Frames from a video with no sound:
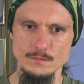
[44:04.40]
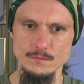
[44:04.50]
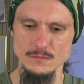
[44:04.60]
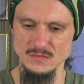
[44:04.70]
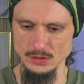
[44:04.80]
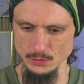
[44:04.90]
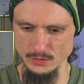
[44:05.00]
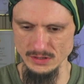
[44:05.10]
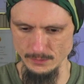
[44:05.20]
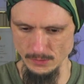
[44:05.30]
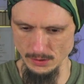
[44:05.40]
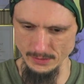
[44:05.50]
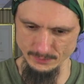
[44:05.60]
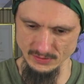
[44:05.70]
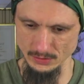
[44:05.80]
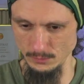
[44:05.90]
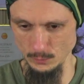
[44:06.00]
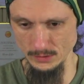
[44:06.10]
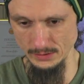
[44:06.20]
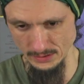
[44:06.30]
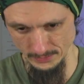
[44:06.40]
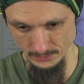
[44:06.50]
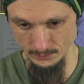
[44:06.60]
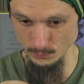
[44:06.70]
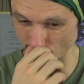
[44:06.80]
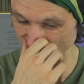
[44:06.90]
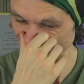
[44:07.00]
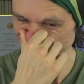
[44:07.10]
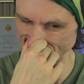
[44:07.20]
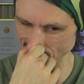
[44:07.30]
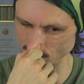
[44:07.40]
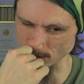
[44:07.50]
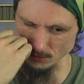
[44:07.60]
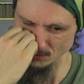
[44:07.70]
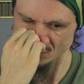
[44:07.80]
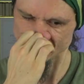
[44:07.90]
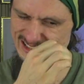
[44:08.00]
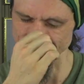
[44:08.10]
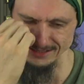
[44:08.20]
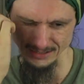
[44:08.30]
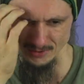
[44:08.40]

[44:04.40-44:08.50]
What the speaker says: So easy. Alright, so what other woman can we talk to and set something